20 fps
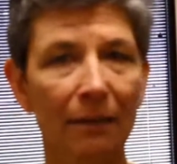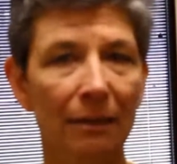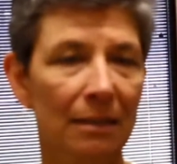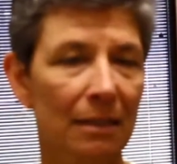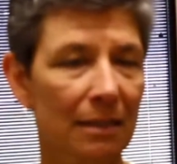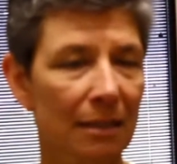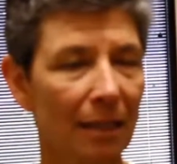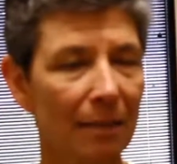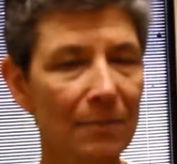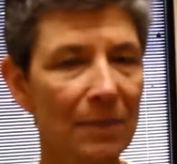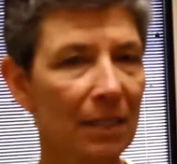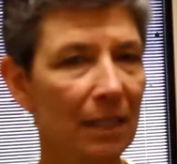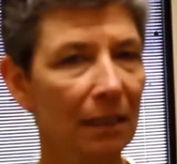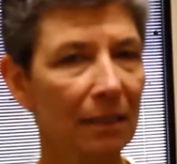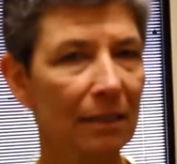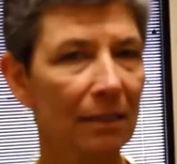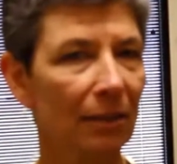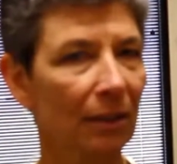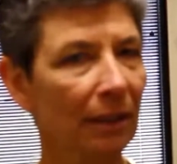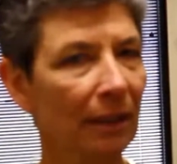the stem
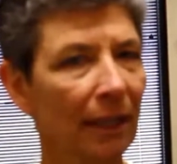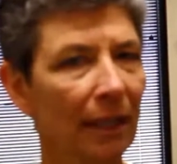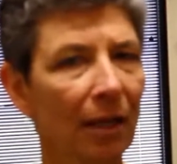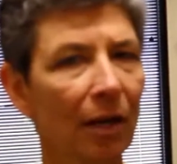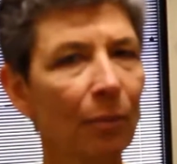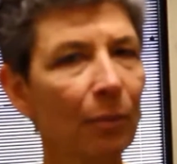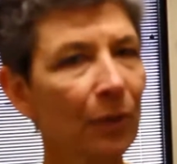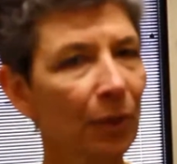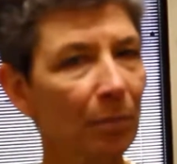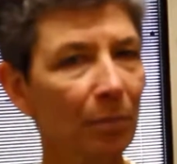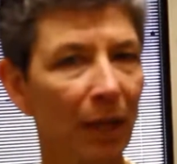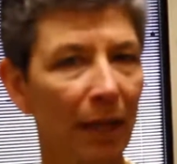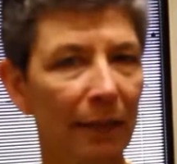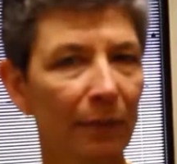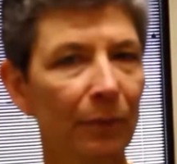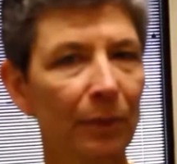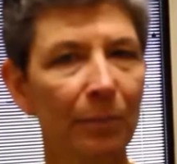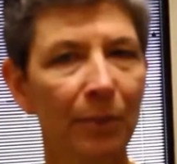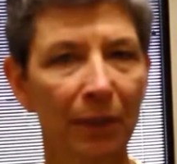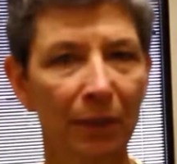cells that are going to help your body
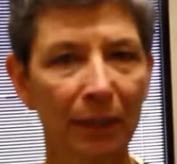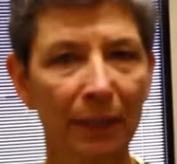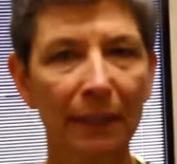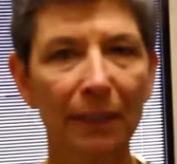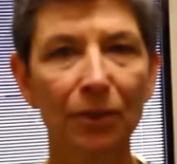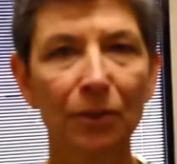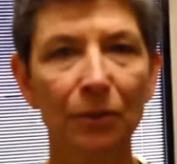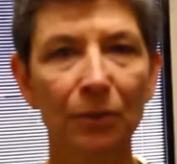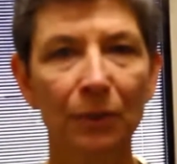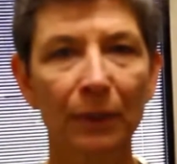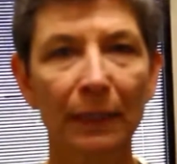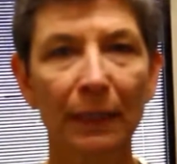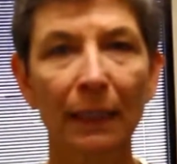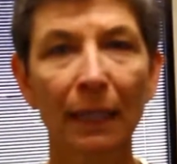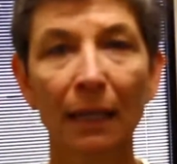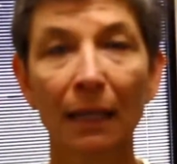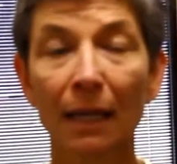repair an injury.